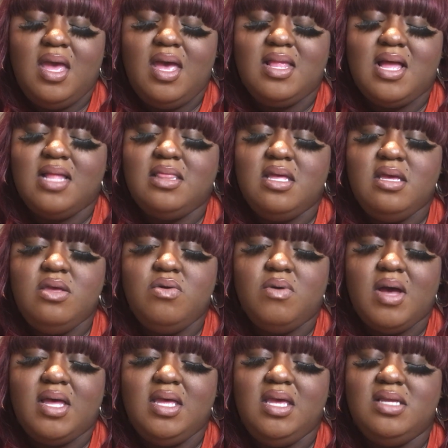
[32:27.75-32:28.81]
And I think
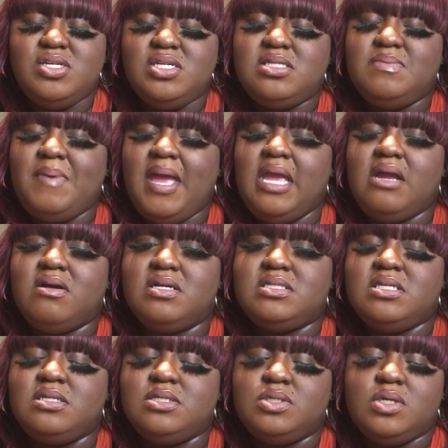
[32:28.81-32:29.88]
you got just
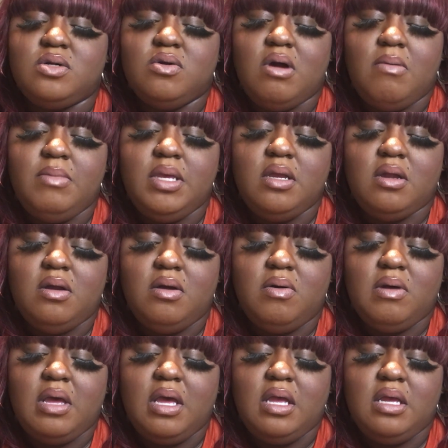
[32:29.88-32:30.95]
parents in general, I'm hearing,
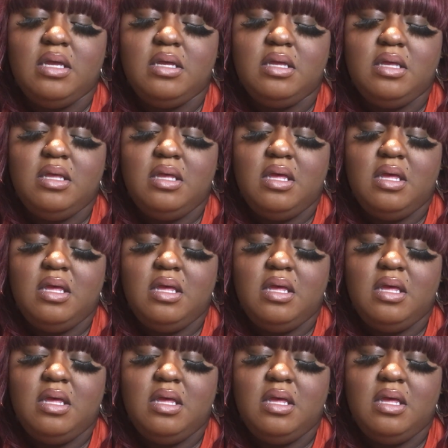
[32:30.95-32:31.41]
okay?